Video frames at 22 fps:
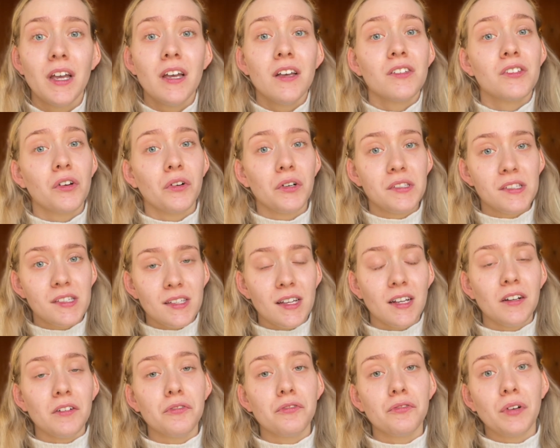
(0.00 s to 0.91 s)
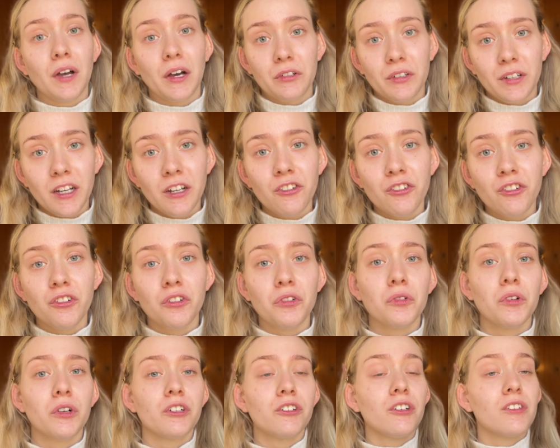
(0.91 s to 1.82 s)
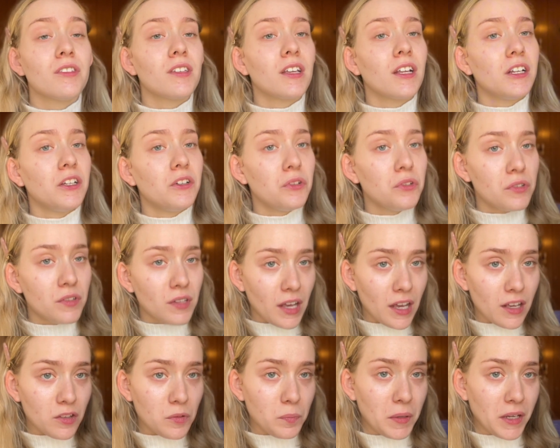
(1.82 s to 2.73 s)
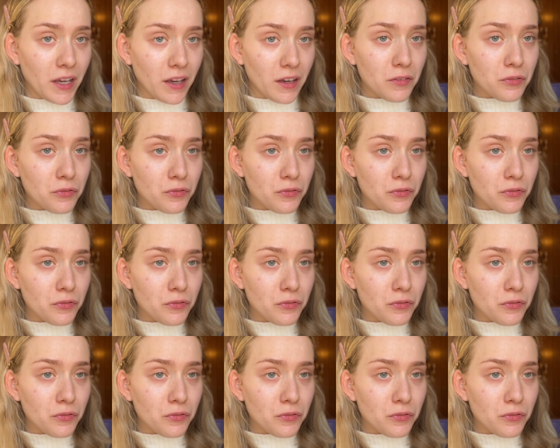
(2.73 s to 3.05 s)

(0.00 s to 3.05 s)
So instead of foundation, we're just gonna use SPF.